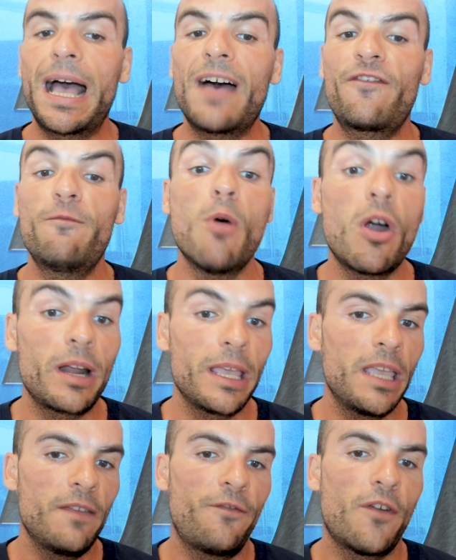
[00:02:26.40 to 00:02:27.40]
have more
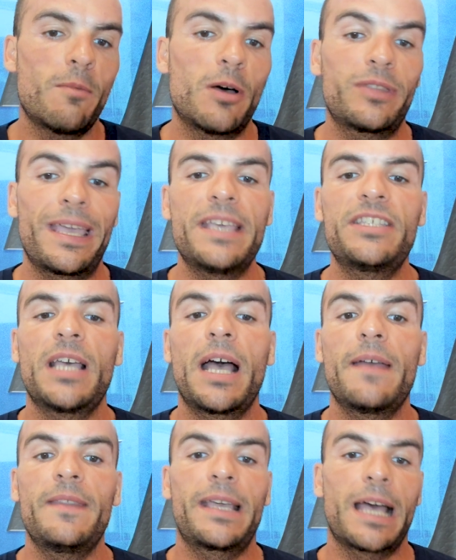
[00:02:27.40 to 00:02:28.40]
info about Asian
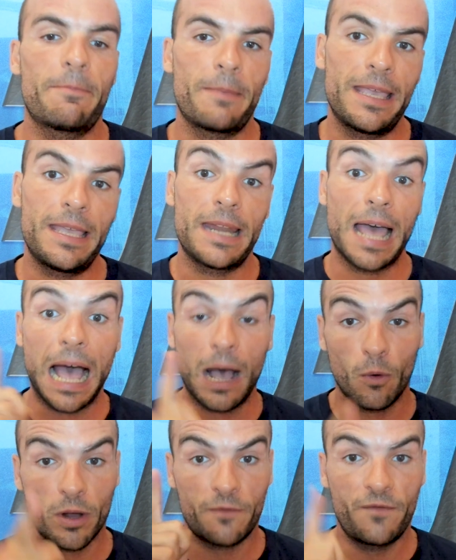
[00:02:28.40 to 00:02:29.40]
handicap in
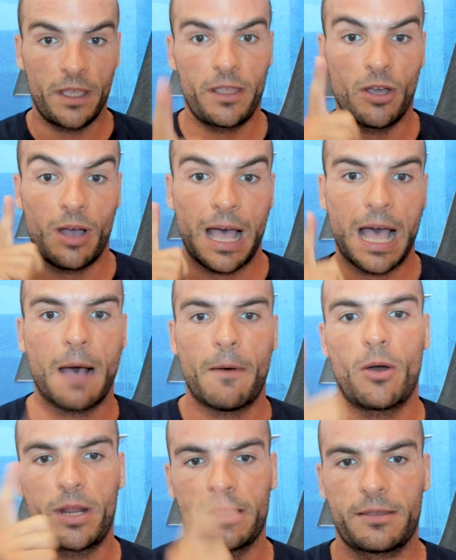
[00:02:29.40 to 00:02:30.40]
our video
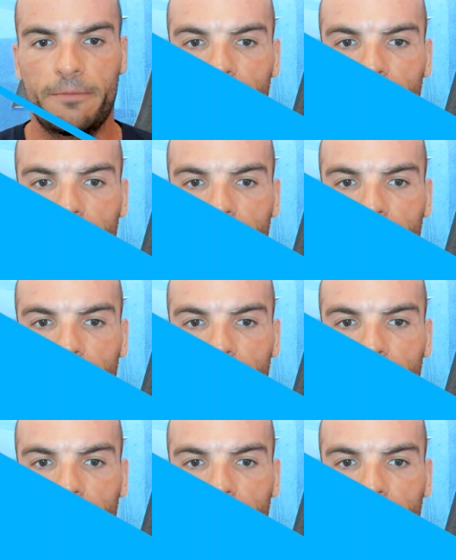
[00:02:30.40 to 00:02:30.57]
about it.